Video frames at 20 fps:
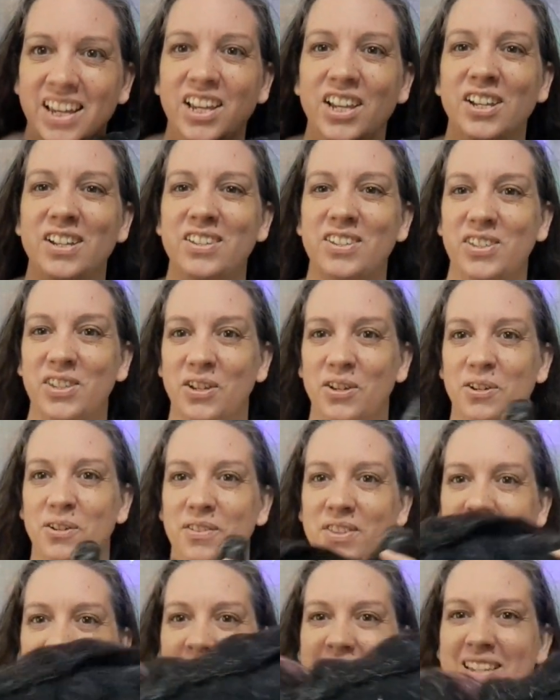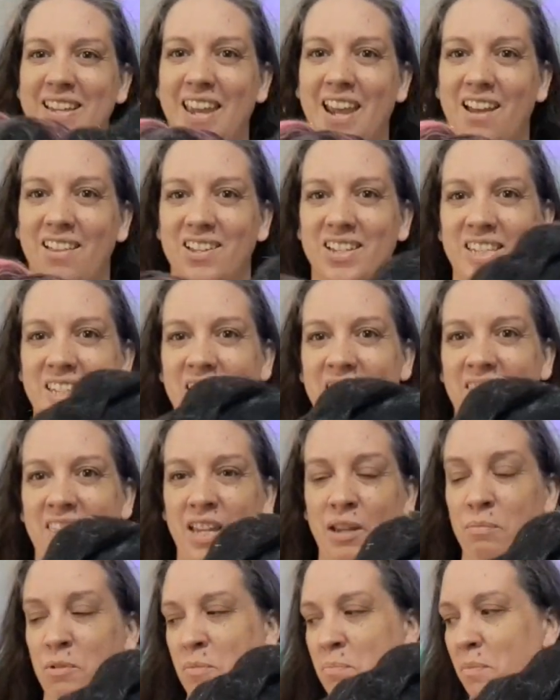So this is a Galaxy
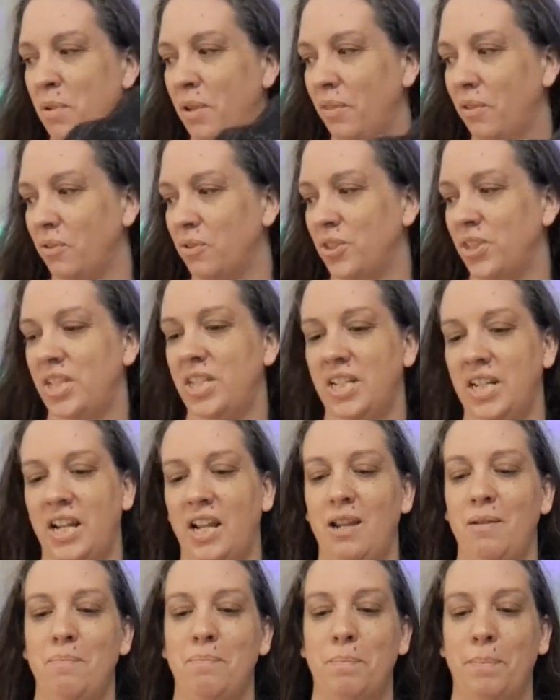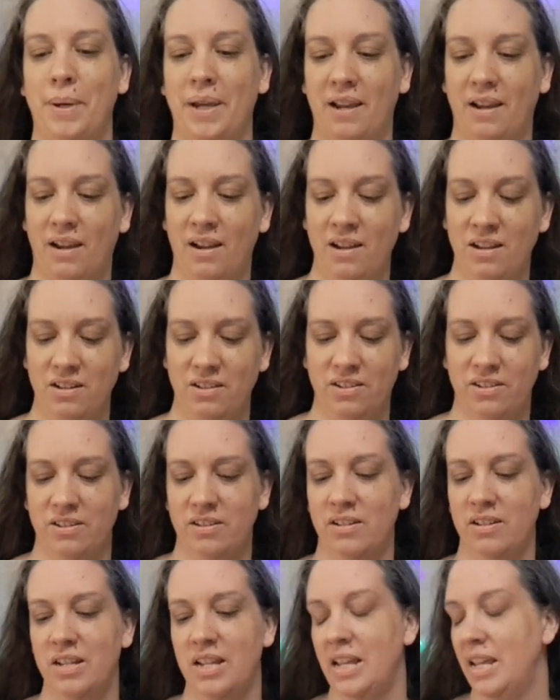themed Mother's Day bat.
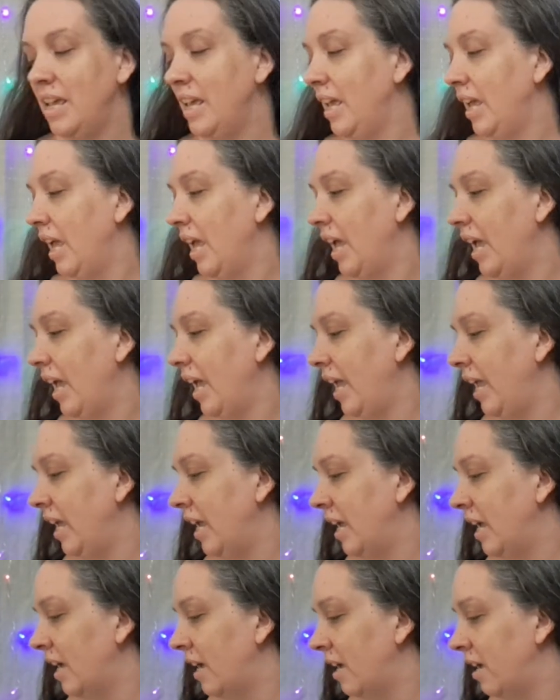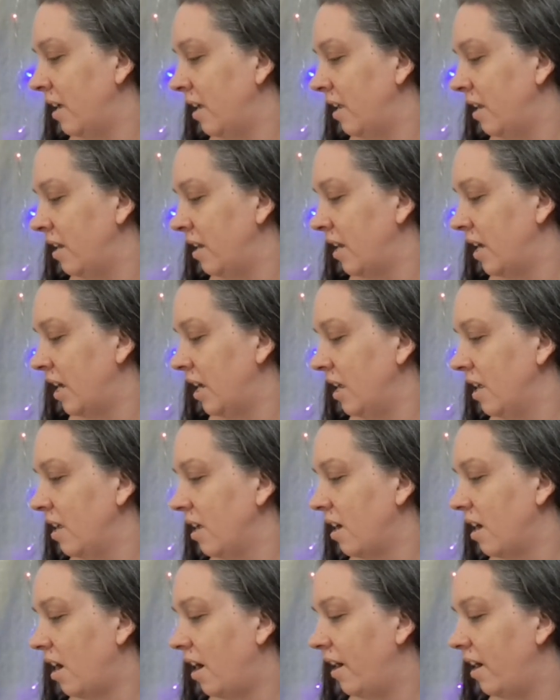And
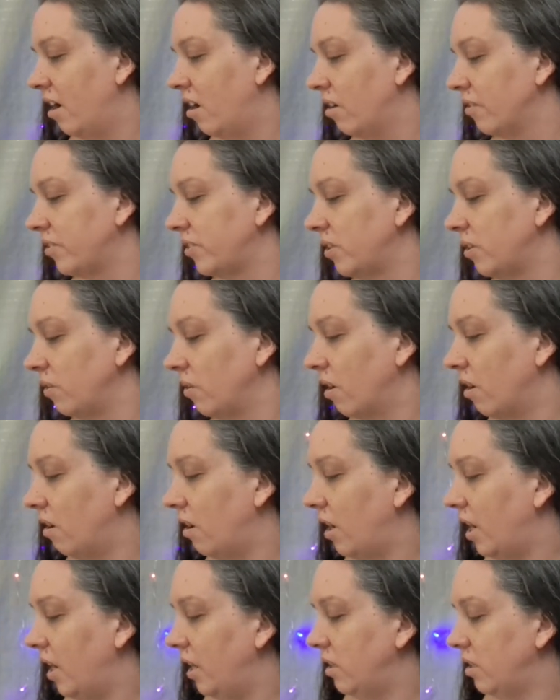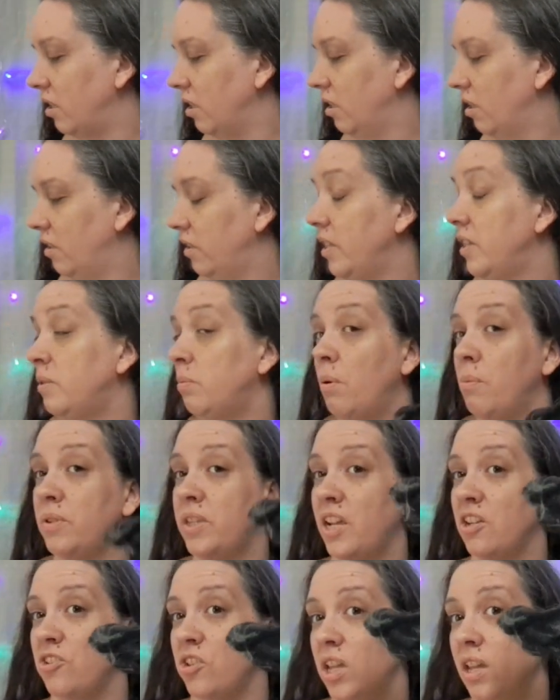I also got, this one was
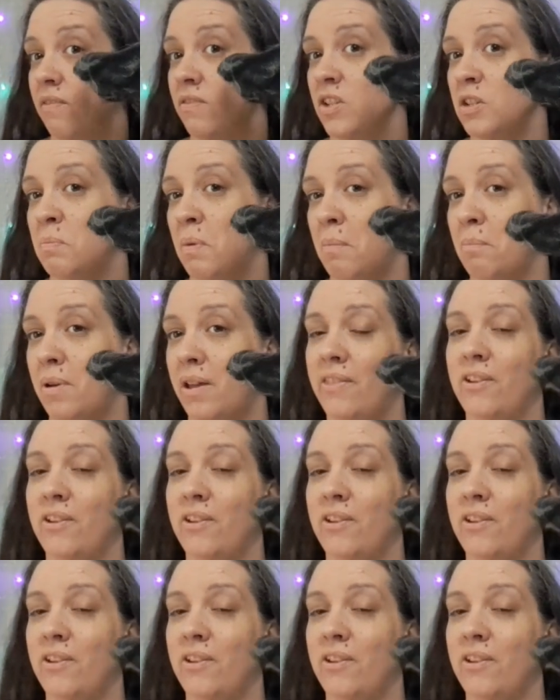actually given to my mother,